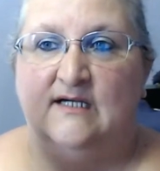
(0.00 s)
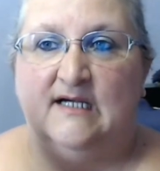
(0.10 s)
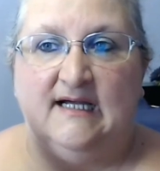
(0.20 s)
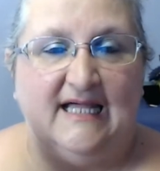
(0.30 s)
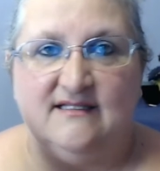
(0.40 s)

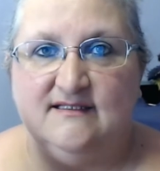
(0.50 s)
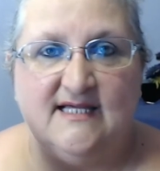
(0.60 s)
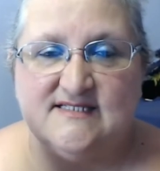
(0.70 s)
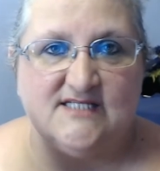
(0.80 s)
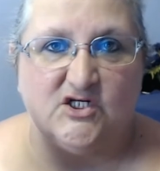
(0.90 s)
I think that
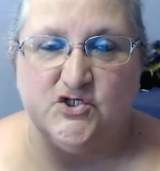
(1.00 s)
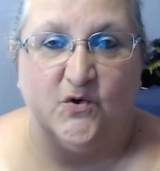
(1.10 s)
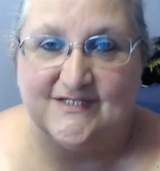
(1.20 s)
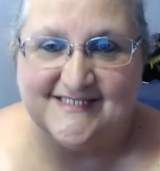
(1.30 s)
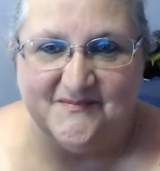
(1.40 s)
is such an
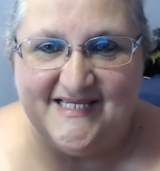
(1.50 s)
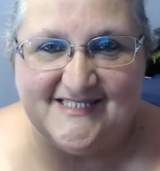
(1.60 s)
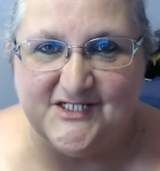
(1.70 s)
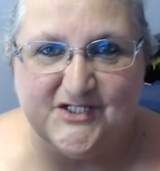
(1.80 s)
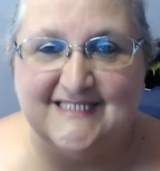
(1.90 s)
awesome
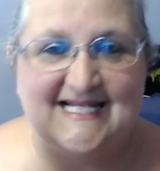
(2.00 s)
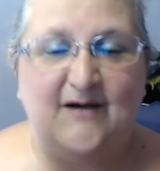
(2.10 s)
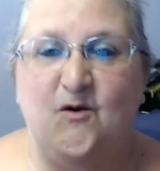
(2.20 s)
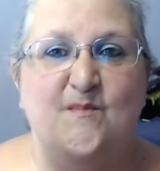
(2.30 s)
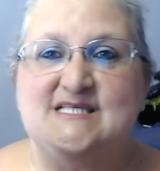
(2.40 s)
message, and it's like
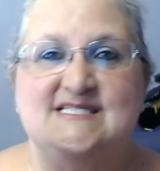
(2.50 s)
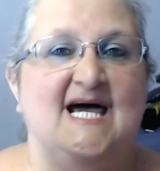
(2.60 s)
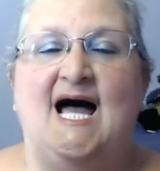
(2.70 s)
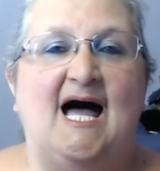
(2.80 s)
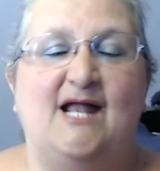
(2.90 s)
almost,
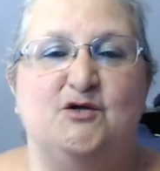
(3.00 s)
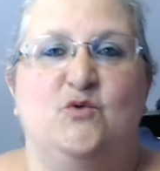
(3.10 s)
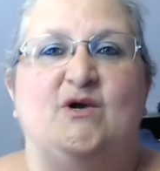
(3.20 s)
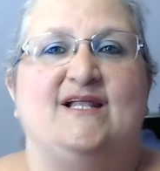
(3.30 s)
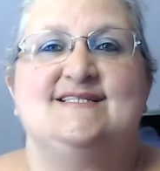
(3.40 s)
I don't know
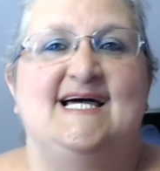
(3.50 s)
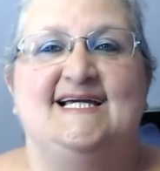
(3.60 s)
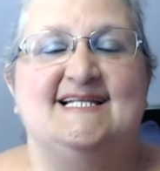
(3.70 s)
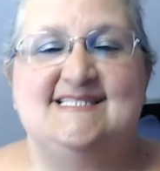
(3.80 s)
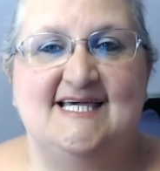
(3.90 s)
what else I
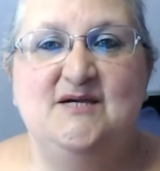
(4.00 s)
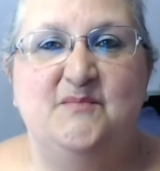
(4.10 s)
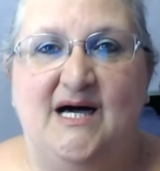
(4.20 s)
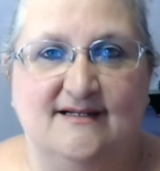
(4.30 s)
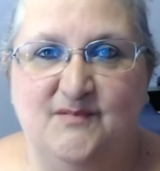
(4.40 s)
can say
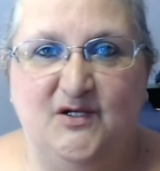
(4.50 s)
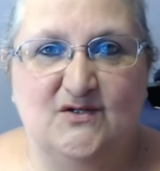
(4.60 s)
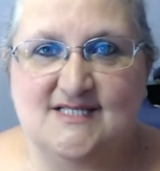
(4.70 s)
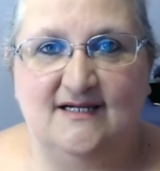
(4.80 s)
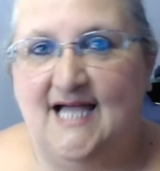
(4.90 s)
about it, because
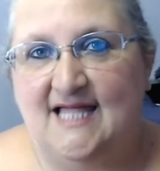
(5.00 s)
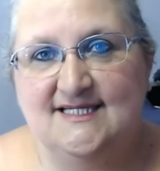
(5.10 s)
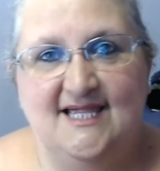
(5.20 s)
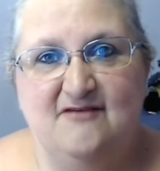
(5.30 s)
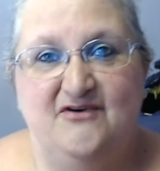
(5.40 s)
I
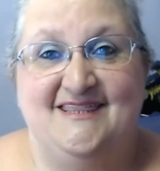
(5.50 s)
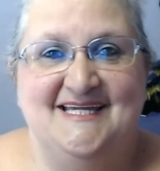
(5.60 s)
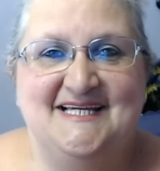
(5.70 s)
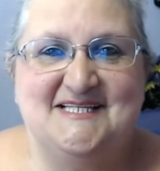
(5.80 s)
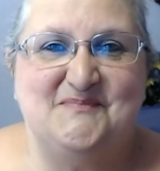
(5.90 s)
think
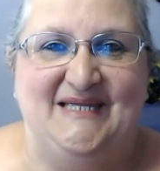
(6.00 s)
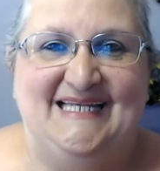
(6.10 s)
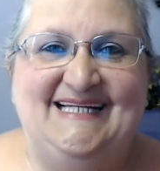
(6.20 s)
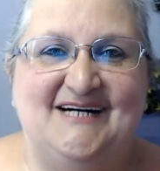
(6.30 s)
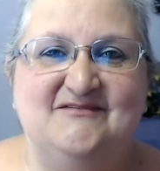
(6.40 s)
everything is being
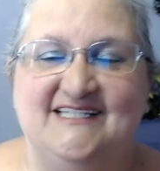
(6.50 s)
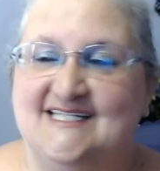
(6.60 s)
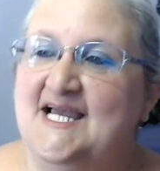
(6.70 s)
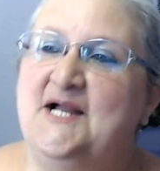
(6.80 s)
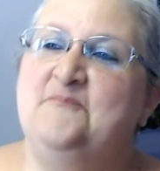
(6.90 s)
covered.
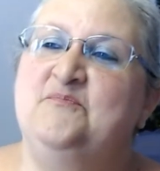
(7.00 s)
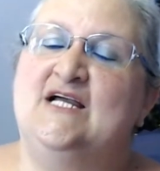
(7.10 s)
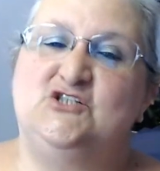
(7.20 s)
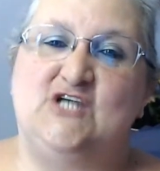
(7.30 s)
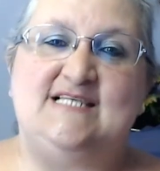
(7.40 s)

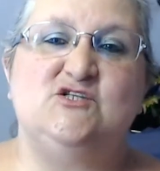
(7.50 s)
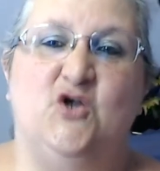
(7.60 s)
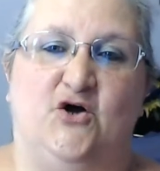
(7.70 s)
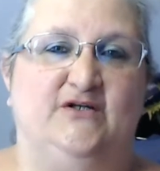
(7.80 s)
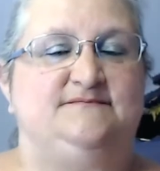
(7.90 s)
Just
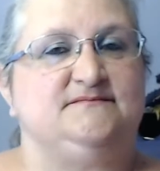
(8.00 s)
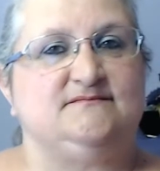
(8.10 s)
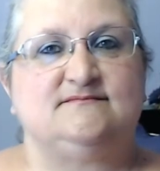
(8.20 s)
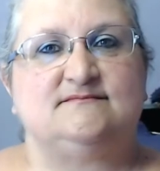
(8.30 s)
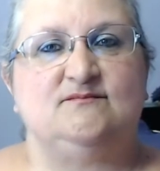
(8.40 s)
know
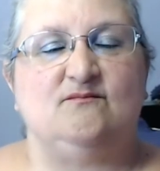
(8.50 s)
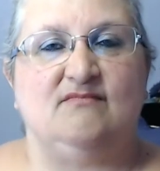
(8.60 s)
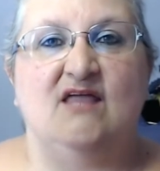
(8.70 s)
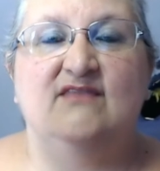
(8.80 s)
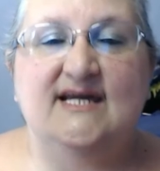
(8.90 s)

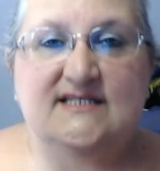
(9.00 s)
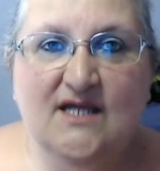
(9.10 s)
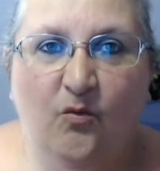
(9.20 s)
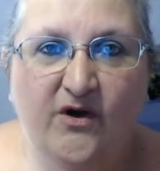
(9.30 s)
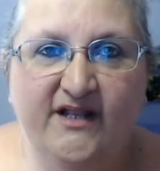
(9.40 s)
that
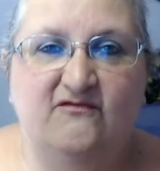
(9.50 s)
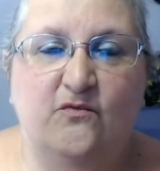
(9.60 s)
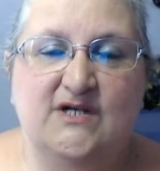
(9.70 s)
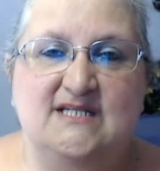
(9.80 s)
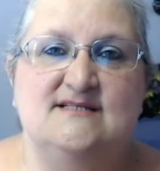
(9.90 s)
whatever
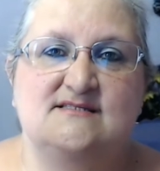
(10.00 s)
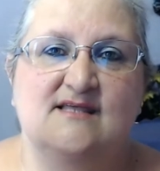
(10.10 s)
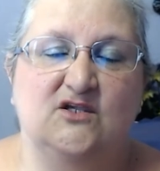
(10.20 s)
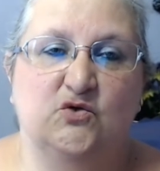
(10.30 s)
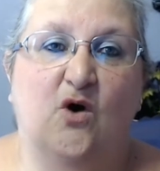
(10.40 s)
it is
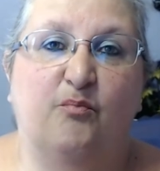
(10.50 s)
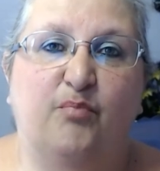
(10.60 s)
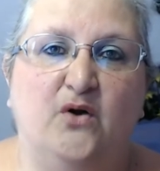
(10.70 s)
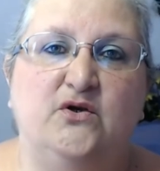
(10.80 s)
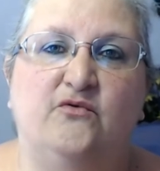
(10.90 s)
that you are
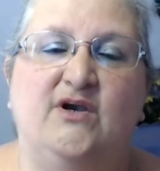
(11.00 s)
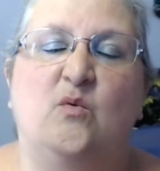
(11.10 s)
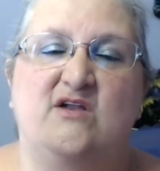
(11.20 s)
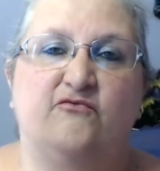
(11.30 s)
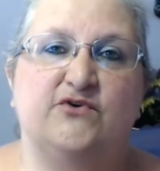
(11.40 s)
pondering,
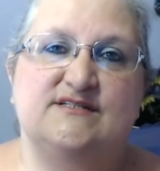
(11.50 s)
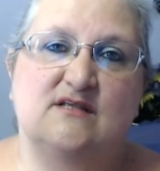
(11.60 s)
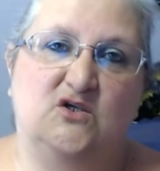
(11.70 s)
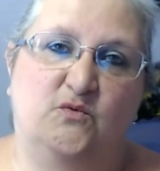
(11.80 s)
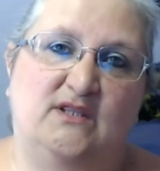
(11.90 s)
whatever it is that
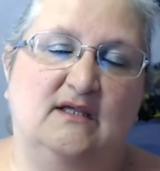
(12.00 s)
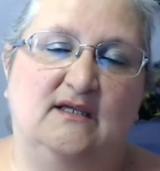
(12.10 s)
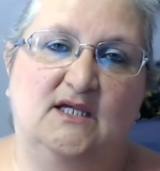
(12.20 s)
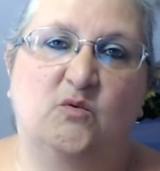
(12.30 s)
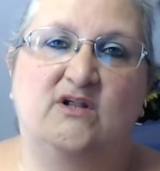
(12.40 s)
you are
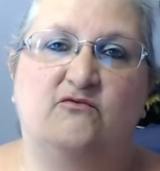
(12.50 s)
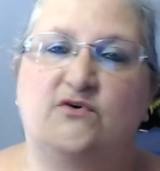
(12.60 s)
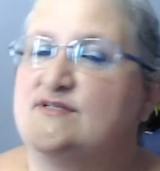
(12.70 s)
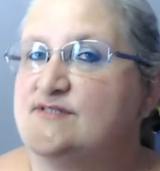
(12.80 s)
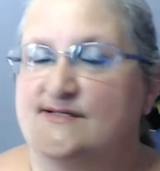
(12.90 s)
thinking, whatever it
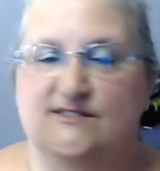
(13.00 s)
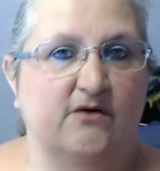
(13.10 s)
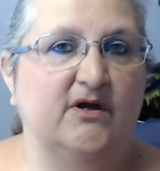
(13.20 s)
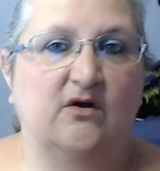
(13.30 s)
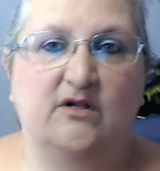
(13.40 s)
is that's
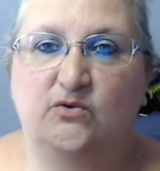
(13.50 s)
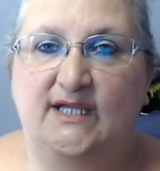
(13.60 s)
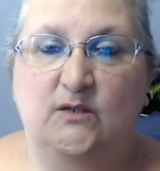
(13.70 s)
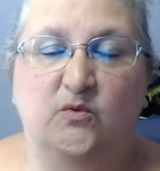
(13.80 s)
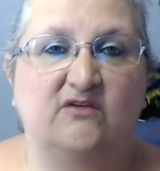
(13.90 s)
going on in your
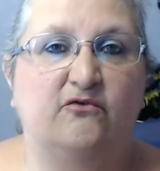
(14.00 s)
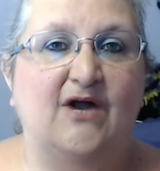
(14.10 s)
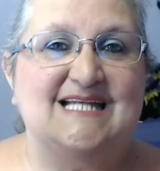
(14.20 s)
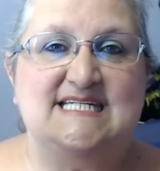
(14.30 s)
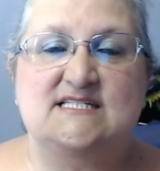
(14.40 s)
head, whatever
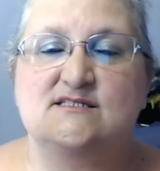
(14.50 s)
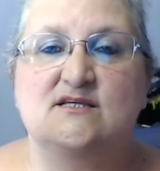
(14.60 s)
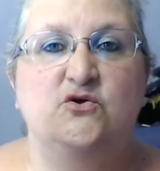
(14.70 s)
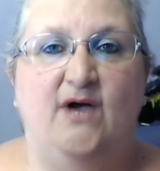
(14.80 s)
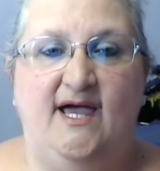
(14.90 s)
ideas that
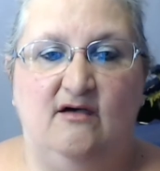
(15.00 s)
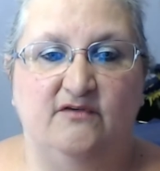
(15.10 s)
you have,